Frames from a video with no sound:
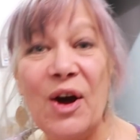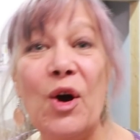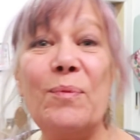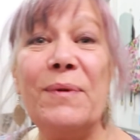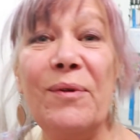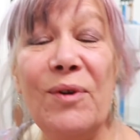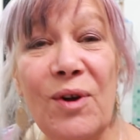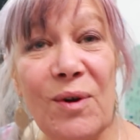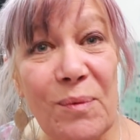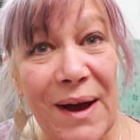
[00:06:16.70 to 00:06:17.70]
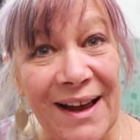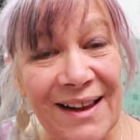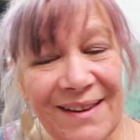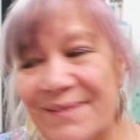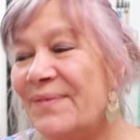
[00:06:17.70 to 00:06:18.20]
Hope you're all
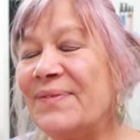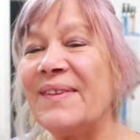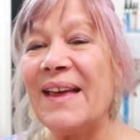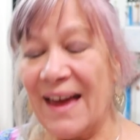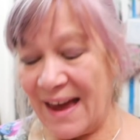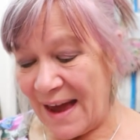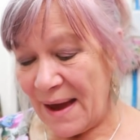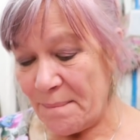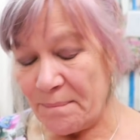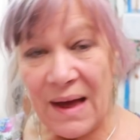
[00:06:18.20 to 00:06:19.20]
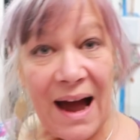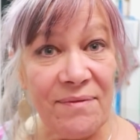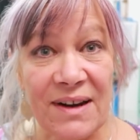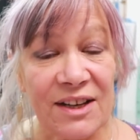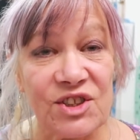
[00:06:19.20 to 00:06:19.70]
well. I
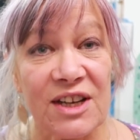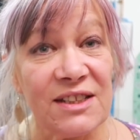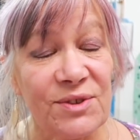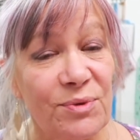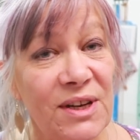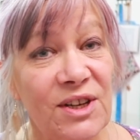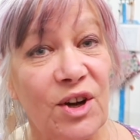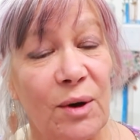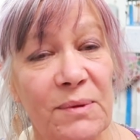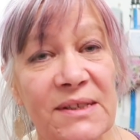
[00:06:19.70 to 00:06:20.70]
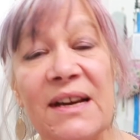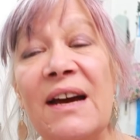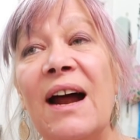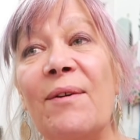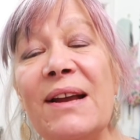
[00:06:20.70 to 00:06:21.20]
haven't had a chance to read your comments.
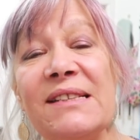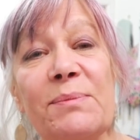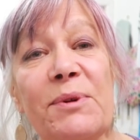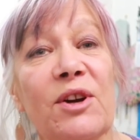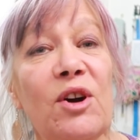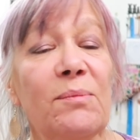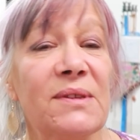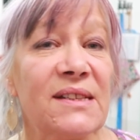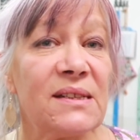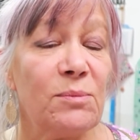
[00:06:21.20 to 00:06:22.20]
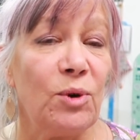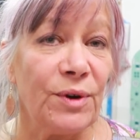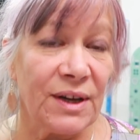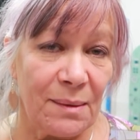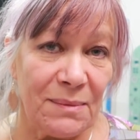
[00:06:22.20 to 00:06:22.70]
I read some of your comments this
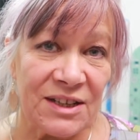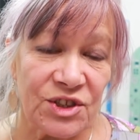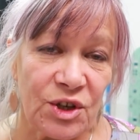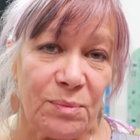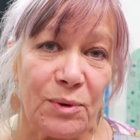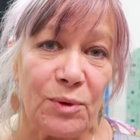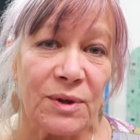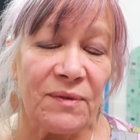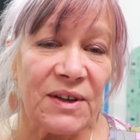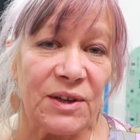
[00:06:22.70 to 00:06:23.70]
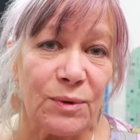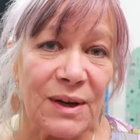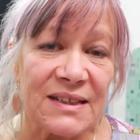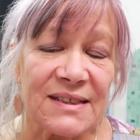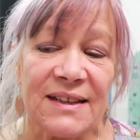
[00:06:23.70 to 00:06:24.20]
morning. I managed to upload the video
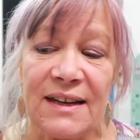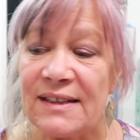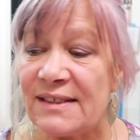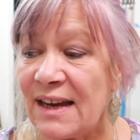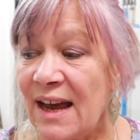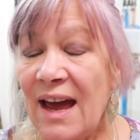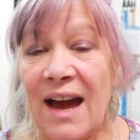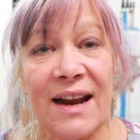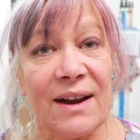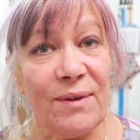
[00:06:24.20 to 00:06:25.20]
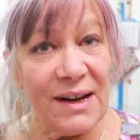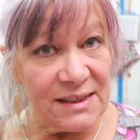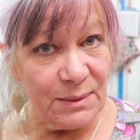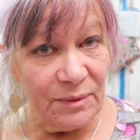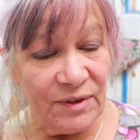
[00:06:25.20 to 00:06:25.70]
last night, and I read
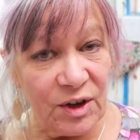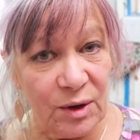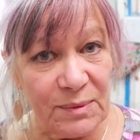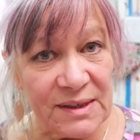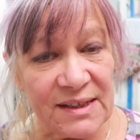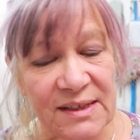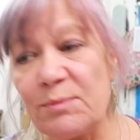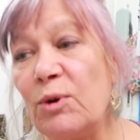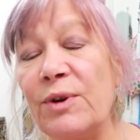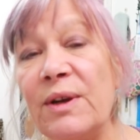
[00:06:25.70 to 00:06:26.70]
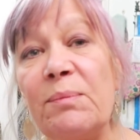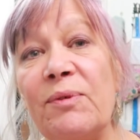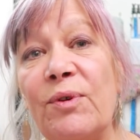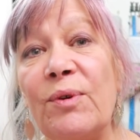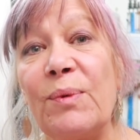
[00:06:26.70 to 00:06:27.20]
some of your comments this morning
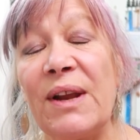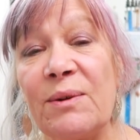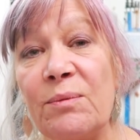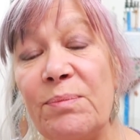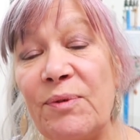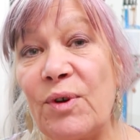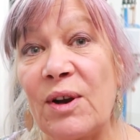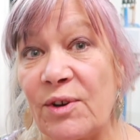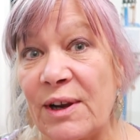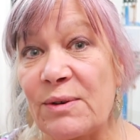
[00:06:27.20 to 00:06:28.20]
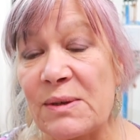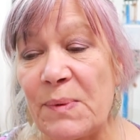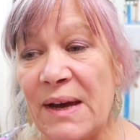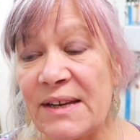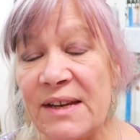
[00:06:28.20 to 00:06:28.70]
before I got out of
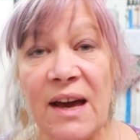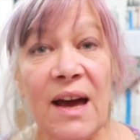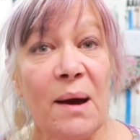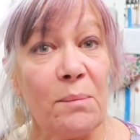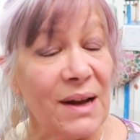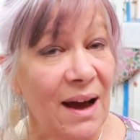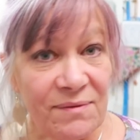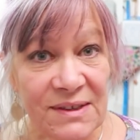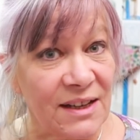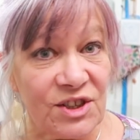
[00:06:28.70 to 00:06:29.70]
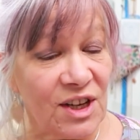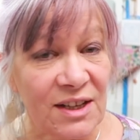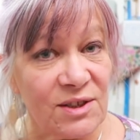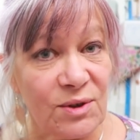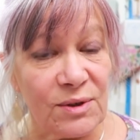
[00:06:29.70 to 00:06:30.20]
bed. But I haven't had a
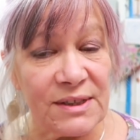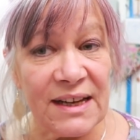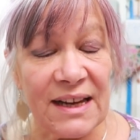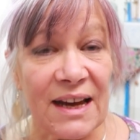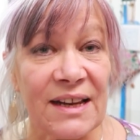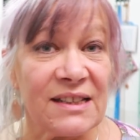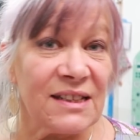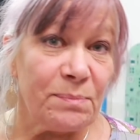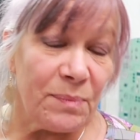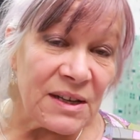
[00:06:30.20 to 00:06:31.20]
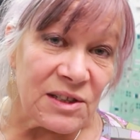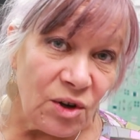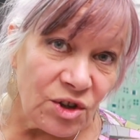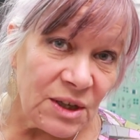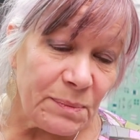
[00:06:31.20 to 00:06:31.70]
chance all day, and his
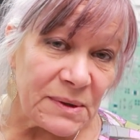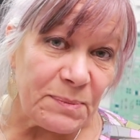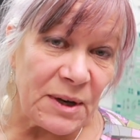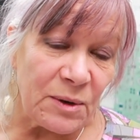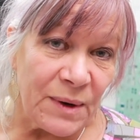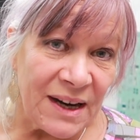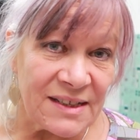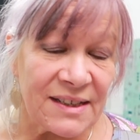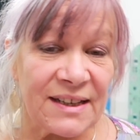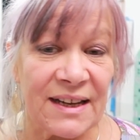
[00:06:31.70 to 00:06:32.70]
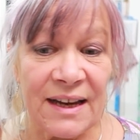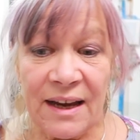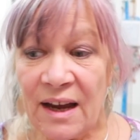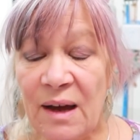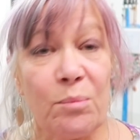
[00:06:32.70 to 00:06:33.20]
lordship has been away today,
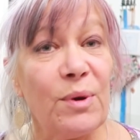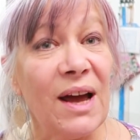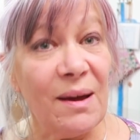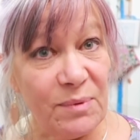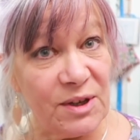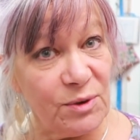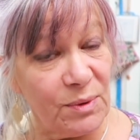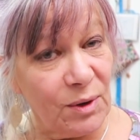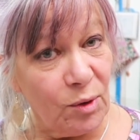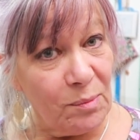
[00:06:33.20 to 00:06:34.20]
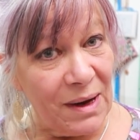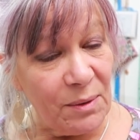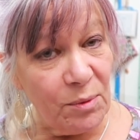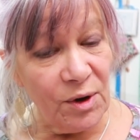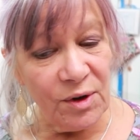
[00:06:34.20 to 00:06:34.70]
but I've been doing all
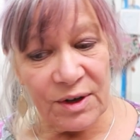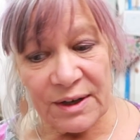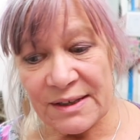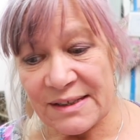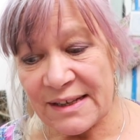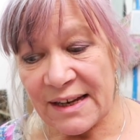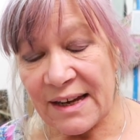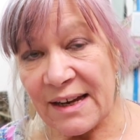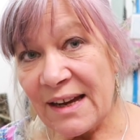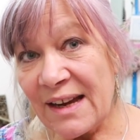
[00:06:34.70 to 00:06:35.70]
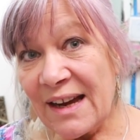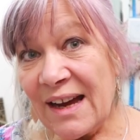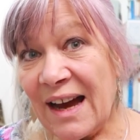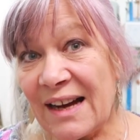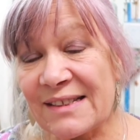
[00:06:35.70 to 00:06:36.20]
my work, and
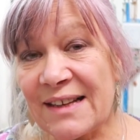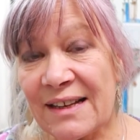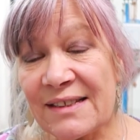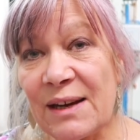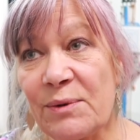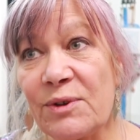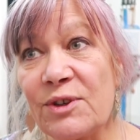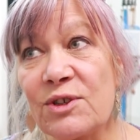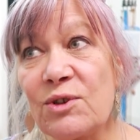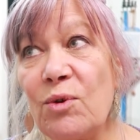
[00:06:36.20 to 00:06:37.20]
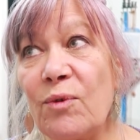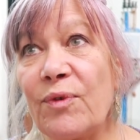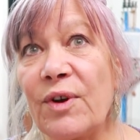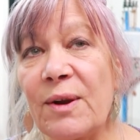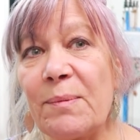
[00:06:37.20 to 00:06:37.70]
I sat down on the
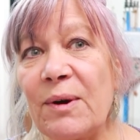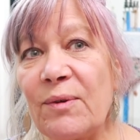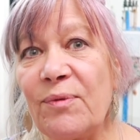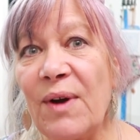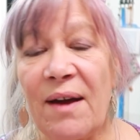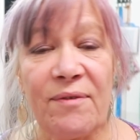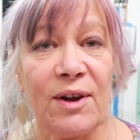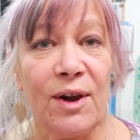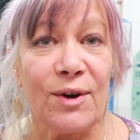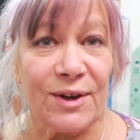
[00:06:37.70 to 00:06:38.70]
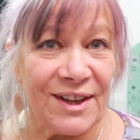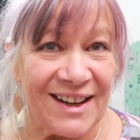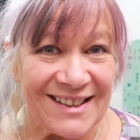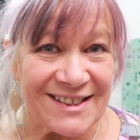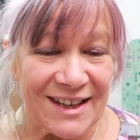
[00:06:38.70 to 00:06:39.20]
sofa at about 5 o'clock, and the
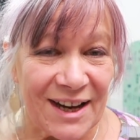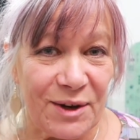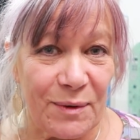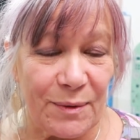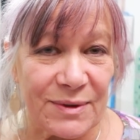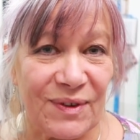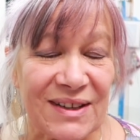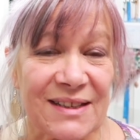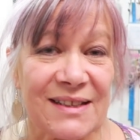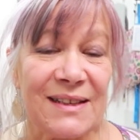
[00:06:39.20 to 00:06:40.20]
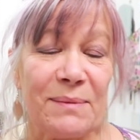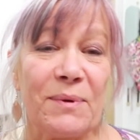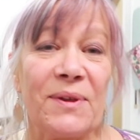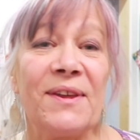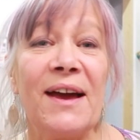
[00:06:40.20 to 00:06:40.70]
next thing I knew I was fast asleep.
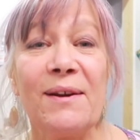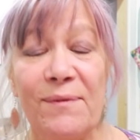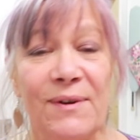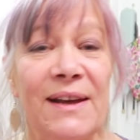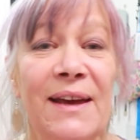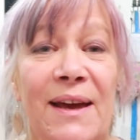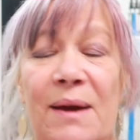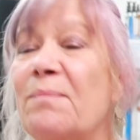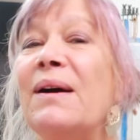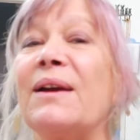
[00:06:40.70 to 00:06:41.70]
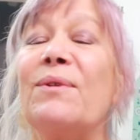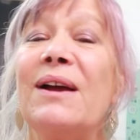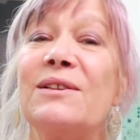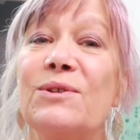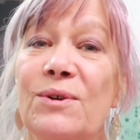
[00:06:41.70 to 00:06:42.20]
And thankfully my
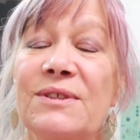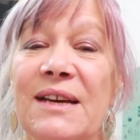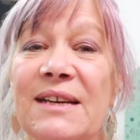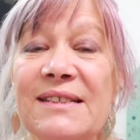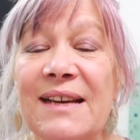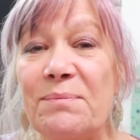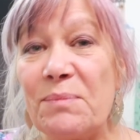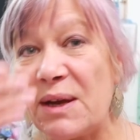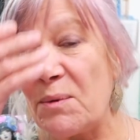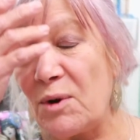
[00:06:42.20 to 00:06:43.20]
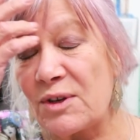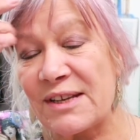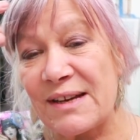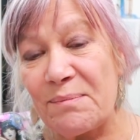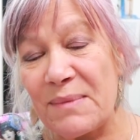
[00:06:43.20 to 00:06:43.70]
granddaughter sent me a
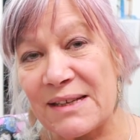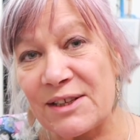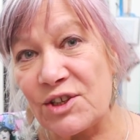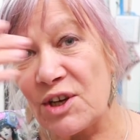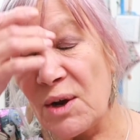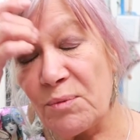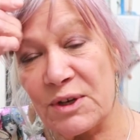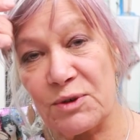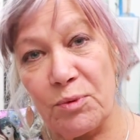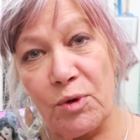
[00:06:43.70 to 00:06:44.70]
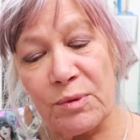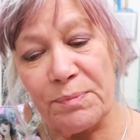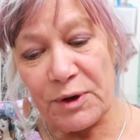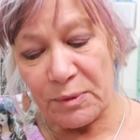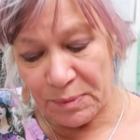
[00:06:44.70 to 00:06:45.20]
WhatsApp message which woke
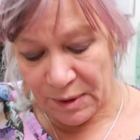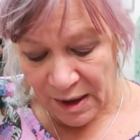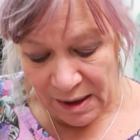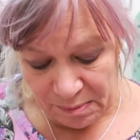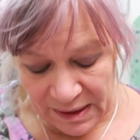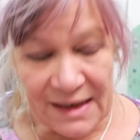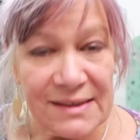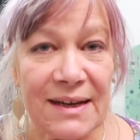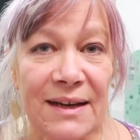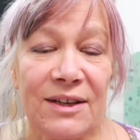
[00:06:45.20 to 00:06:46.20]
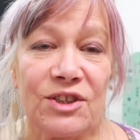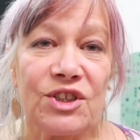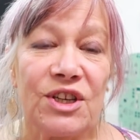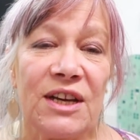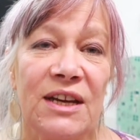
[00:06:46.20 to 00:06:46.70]
me up. Bless her,
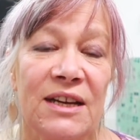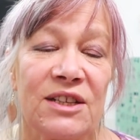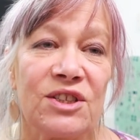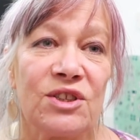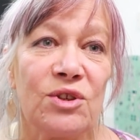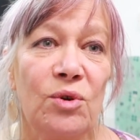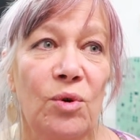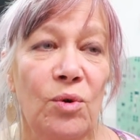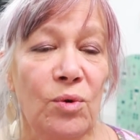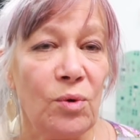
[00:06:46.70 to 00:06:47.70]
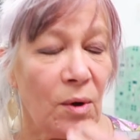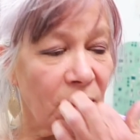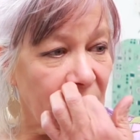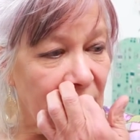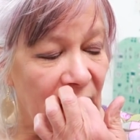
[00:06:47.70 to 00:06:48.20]
she is so...
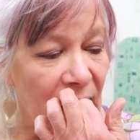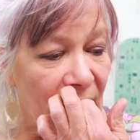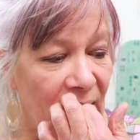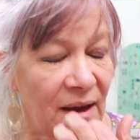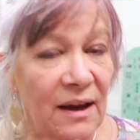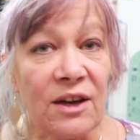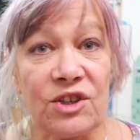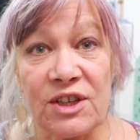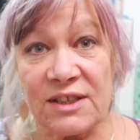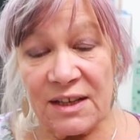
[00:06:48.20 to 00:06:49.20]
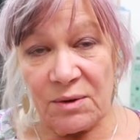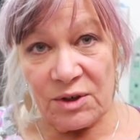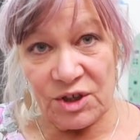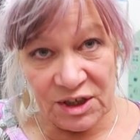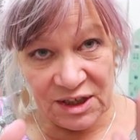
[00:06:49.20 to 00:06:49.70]
She's
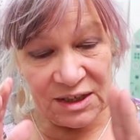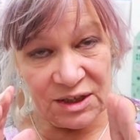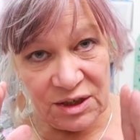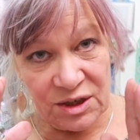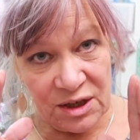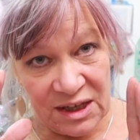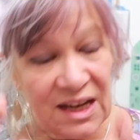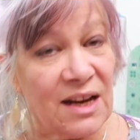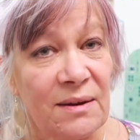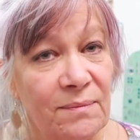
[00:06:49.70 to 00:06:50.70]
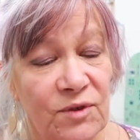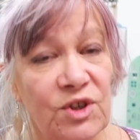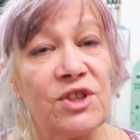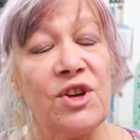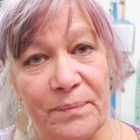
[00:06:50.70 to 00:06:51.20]
thin,
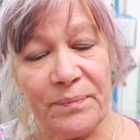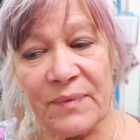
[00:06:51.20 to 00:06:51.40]
she's not...